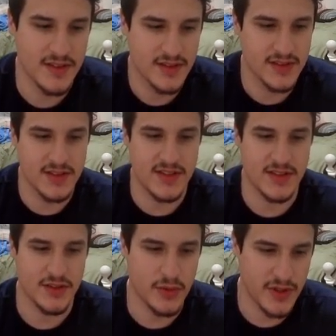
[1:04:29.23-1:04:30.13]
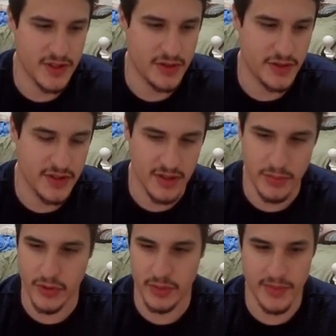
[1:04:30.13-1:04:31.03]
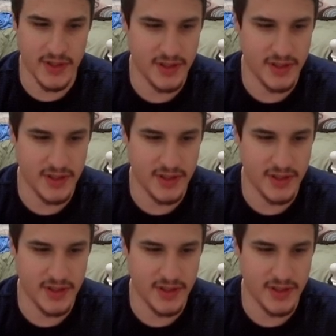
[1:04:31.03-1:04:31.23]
He says, "Who are you? You're not a Pokemon."